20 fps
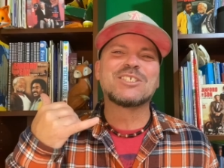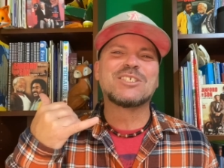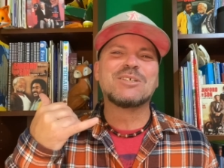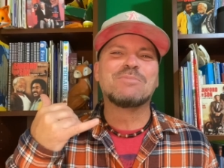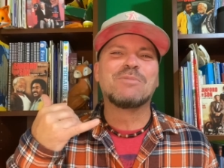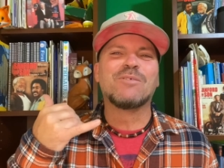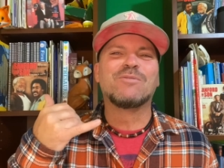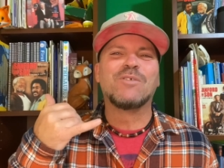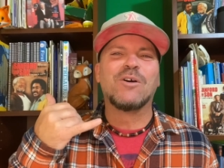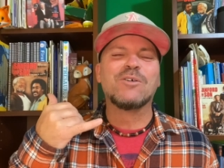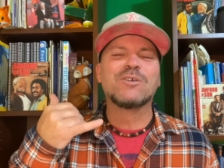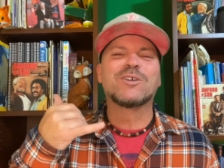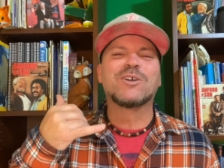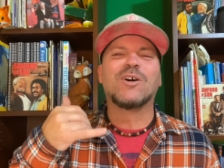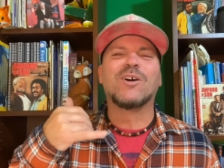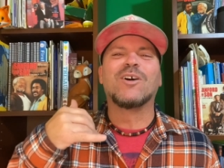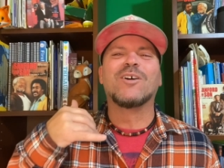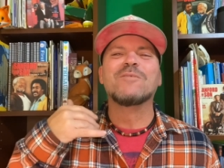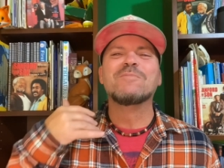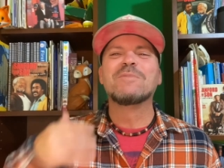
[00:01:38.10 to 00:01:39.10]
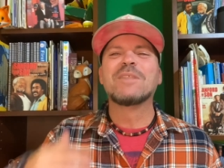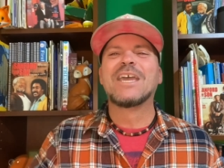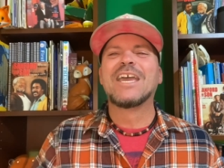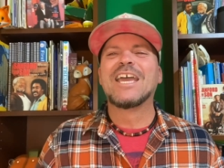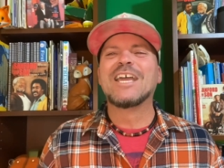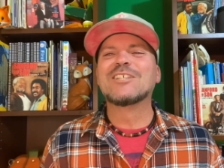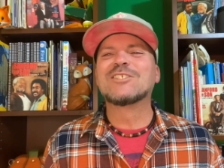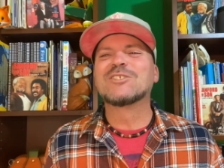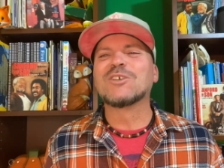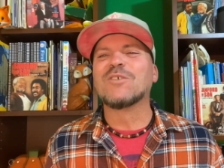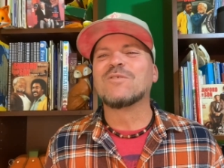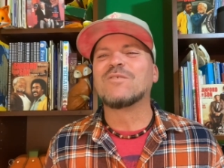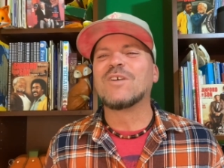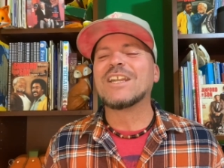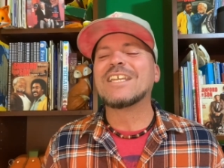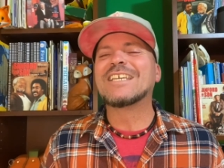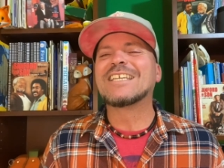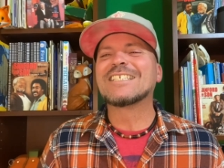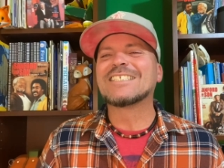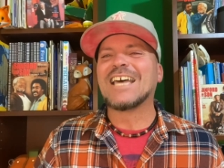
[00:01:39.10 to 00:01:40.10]
simple phone call, it's so
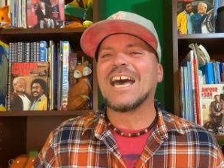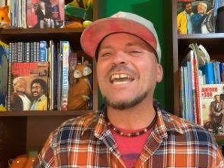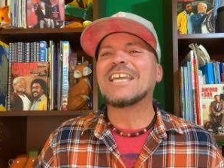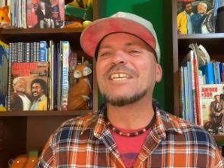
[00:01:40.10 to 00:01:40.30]
funny because I